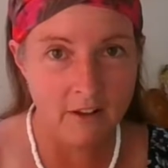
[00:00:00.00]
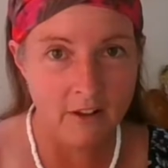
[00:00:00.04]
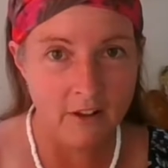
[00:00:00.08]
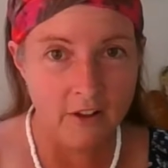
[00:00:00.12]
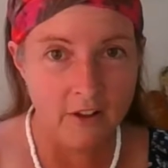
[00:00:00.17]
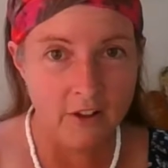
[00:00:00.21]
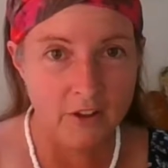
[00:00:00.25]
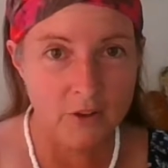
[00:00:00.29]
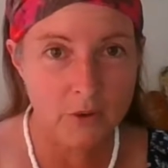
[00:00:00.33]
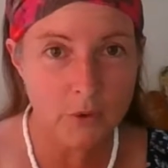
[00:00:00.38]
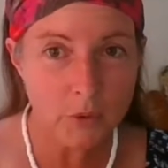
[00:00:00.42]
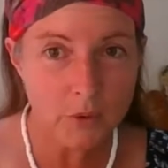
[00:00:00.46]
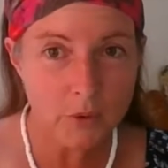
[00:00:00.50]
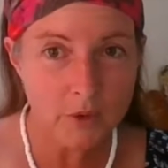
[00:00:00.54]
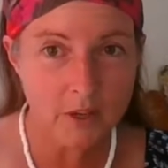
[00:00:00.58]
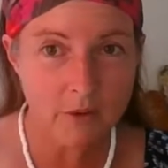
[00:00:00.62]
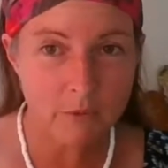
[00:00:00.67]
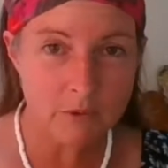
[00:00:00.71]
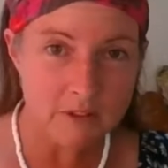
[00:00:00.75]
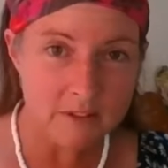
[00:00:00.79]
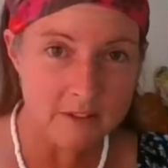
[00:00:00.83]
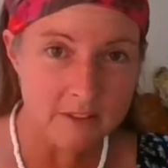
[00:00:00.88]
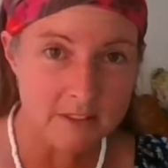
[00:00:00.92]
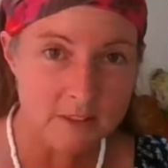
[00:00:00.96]
you get
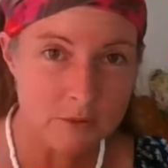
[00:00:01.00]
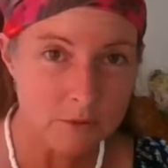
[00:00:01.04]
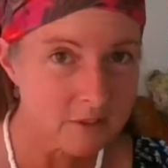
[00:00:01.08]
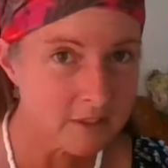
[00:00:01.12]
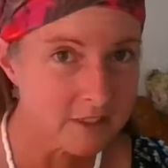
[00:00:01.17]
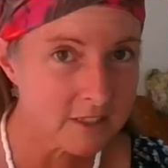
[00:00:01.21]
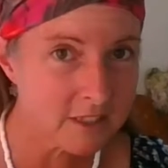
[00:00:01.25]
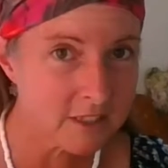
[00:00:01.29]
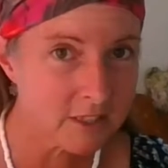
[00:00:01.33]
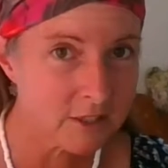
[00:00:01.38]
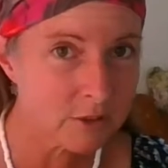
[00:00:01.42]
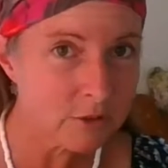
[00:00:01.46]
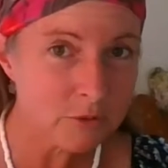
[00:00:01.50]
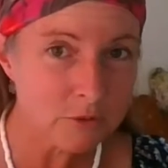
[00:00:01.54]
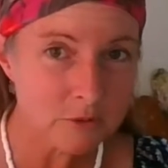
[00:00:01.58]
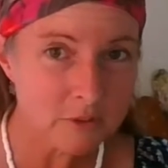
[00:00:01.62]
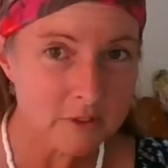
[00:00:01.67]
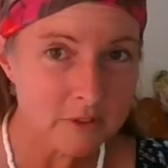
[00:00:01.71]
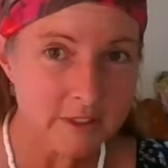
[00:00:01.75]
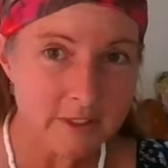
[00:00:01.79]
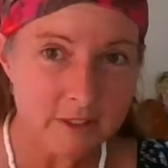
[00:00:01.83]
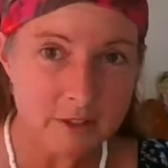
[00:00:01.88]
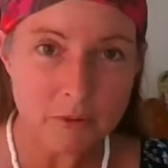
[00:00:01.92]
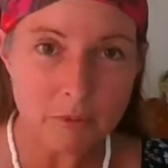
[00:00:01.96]
one of these really cute
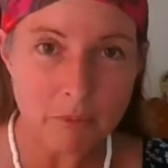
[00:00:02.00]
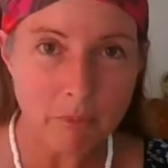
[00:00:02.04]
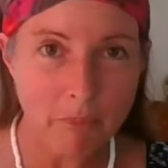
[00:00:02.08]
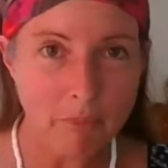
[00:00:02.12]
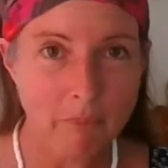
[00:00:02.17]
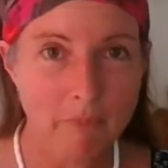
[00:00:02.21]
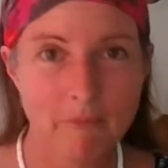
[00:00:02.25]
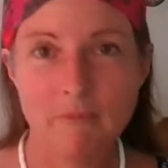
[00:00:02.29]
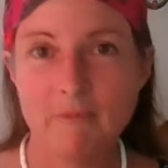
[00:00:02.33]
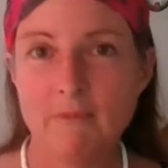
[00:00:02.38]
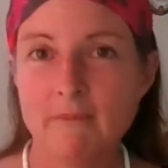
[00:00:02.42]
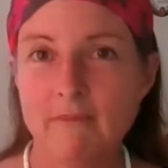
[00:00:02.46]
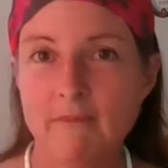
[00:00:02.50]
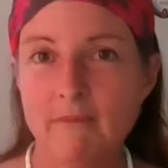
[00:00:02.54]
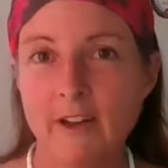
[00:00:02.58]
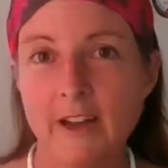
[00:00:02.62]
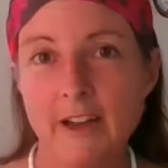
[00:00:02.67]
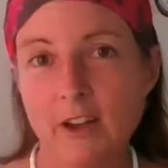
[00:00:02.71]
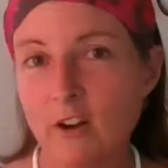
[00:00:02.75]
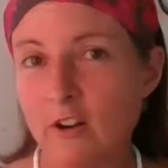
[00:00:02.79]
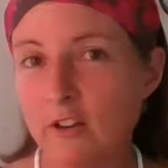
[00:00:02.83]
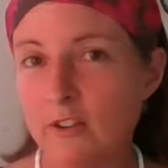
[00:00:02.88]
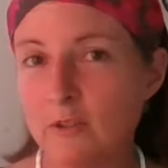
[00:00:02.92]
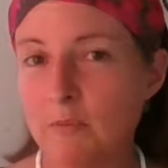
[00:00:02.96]
little, I
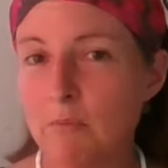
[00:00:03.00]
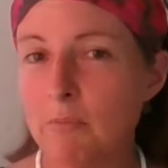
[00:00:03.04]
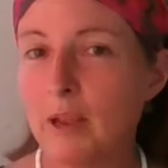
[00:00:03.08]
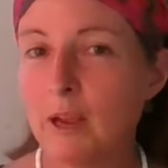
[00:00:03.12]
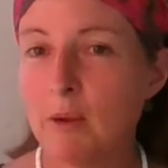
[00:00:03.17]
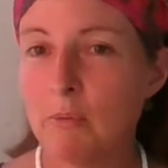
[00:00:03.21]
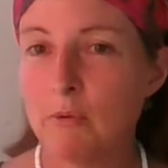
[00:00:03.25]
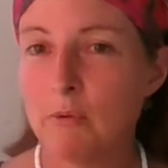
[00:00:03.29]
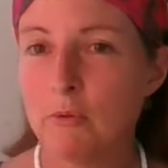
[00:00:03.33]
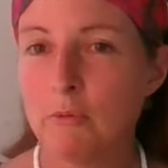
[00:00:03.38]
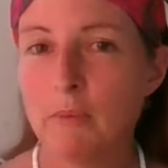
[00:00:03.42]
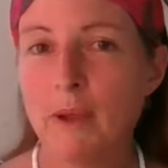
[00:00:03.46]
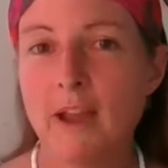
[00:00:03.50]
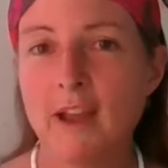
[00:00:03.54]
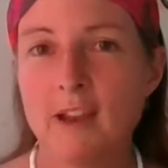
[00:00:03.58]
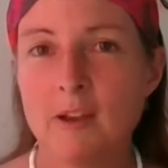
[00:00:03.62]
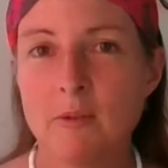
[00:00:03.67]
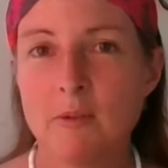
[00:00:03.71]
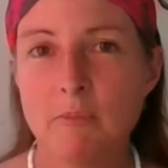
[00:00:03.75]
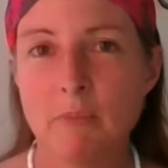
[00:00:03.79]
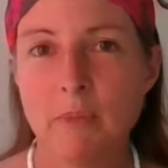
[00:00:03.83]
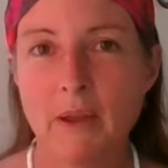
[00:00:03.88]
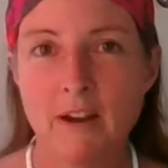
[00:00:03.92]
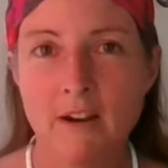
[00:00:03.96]
call them paper bag
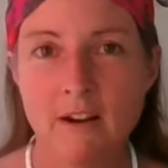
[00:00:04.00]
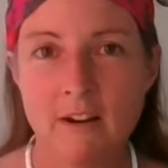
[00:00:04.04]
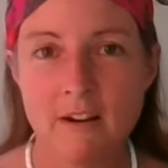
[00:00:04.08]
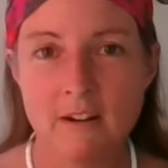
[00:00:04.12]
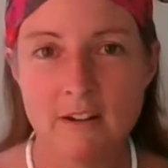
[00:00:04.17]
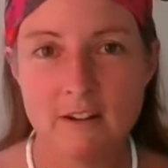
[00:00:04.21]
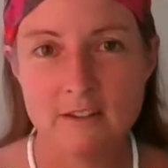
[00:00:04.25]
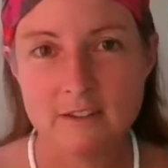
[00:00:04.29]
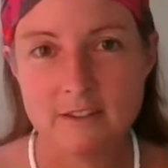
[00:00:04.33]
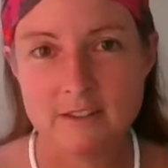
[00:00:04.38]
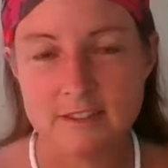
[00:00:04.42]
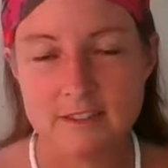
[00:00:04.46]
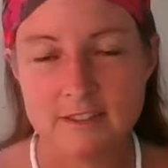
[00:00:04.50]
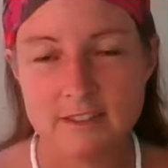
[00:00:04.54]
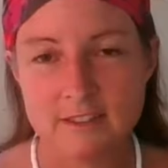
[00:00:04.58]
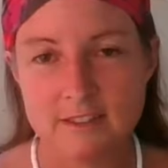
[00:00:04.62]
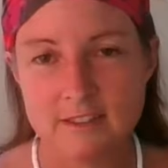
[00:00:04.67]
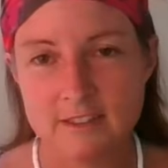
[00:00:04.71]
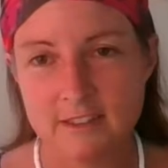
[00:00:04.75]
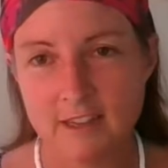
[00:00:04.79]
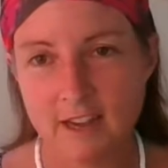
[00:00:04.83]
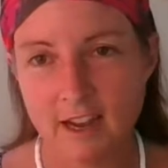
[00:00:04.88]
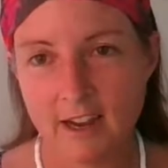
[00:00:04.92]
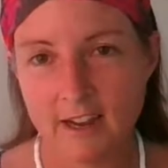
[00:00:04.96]

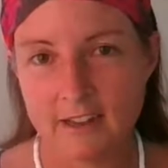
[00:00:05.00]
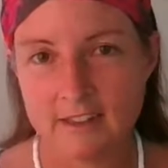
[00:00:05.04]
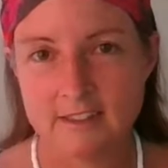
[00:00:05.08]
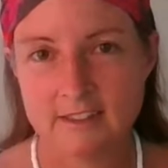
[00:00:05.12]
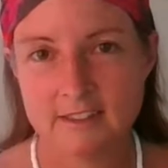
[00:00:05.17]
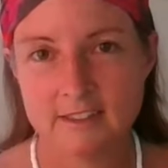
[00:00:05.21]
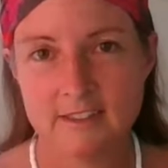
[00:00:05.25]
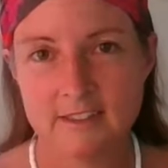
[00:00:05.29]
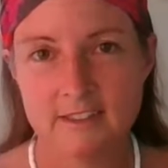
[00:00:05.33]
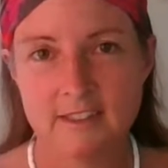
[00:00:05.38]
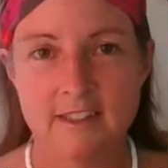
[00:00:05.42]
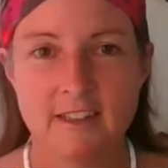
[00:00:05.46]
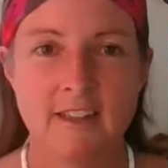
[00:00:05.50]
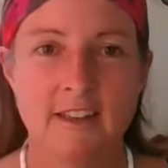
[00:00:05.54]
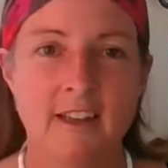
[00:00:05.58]
bears. Yes.